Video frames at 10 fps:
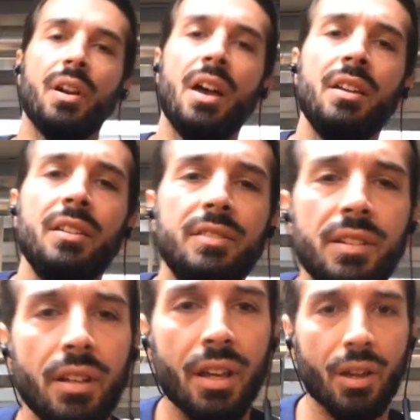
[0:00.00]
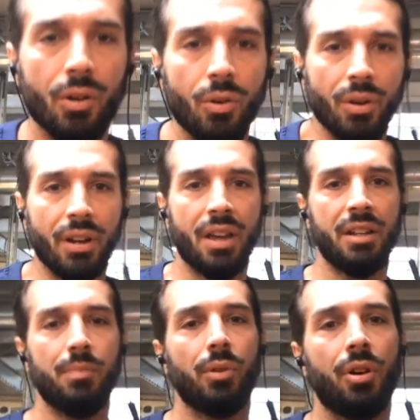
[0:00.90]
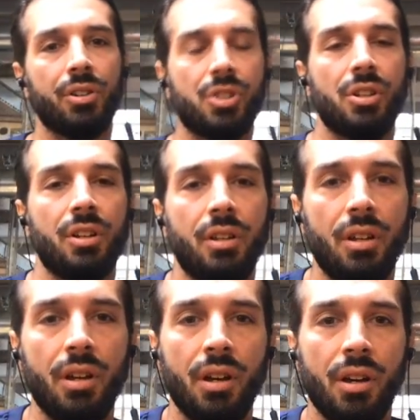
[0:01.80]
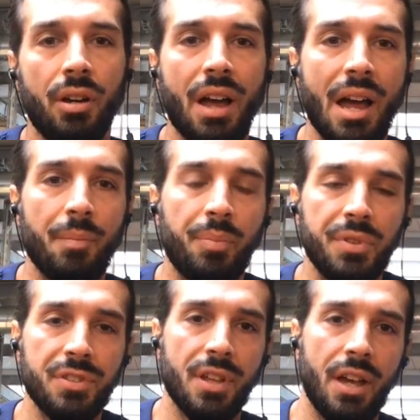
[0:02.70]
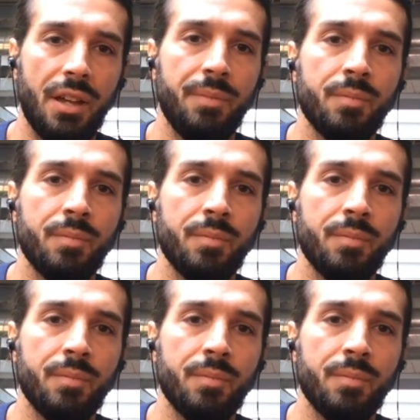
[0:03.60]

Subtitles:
any DAO and any blockchain app is that